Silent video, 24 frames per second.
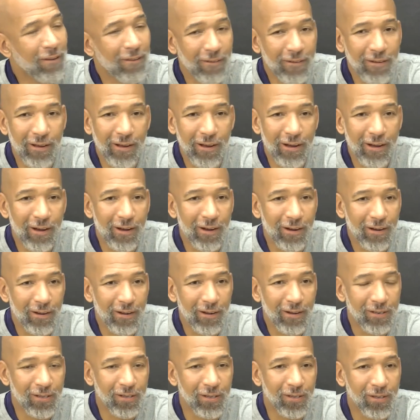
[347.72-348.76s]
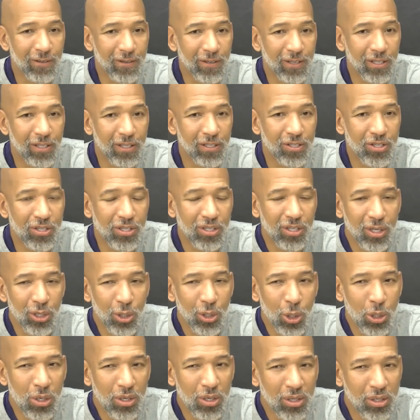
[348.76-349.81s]
thing? Yeah, I do.
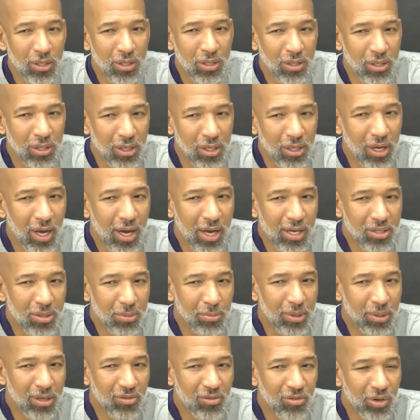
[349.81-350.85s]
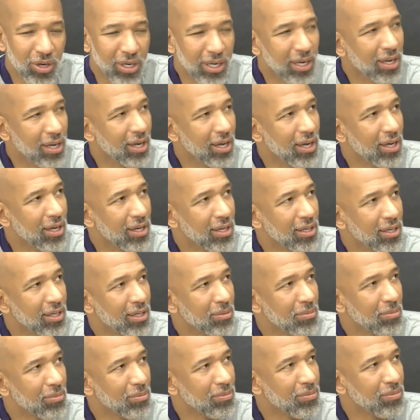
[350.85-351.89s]
He has a bit of renegade in
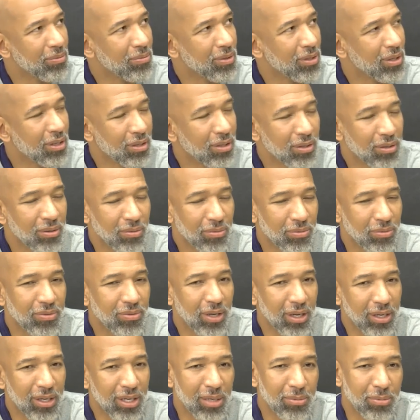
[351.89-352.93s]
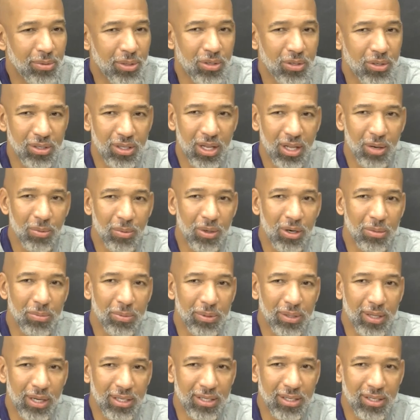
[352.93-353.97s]
him, you know. I keep using that word,
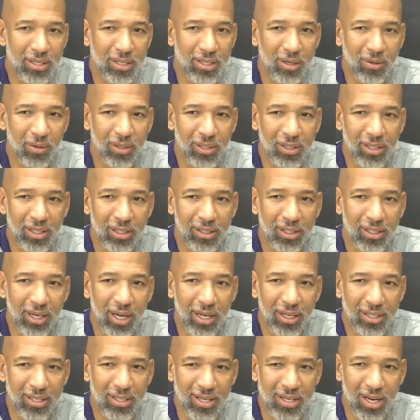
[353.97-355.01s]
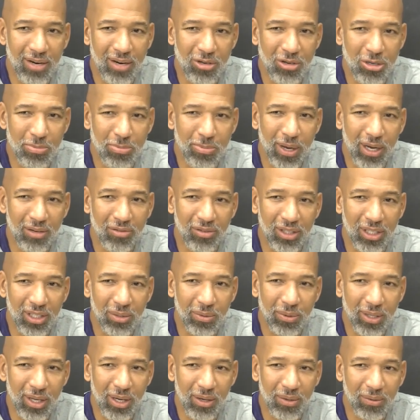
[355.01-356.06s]
but that's the only thing that I can say respectfully
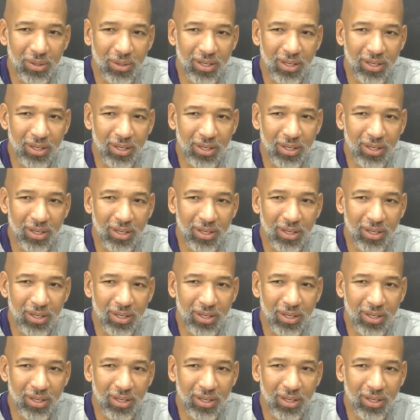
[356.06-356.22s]
without